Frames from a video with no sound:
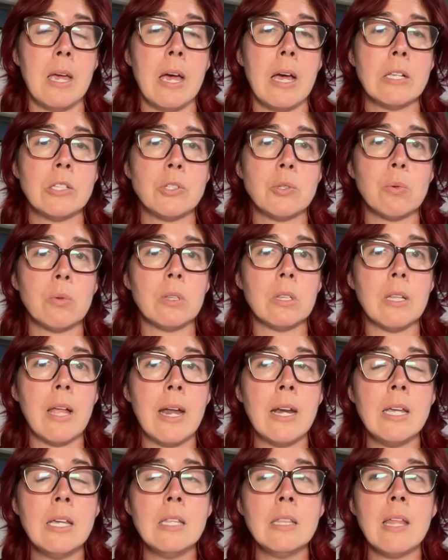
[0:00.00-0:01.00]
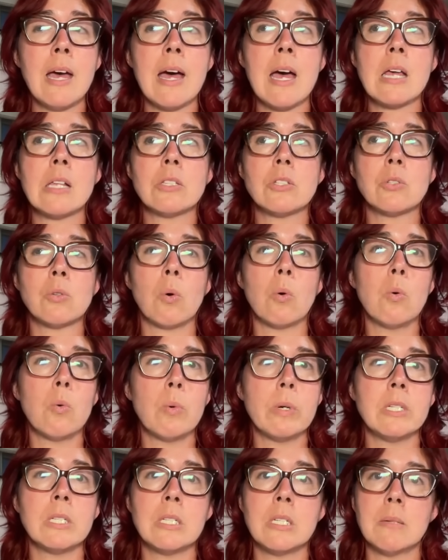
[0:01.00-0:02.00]
And so letting that soul
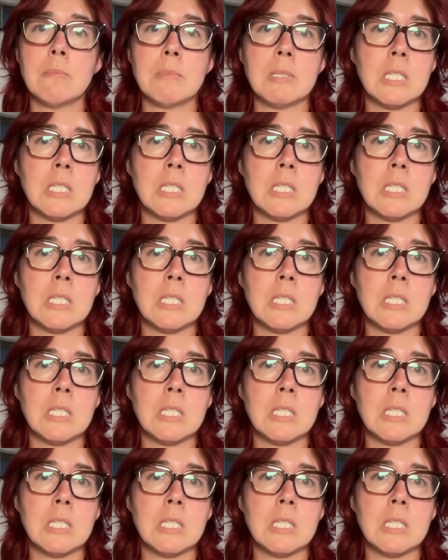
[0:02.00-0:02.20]
wisdom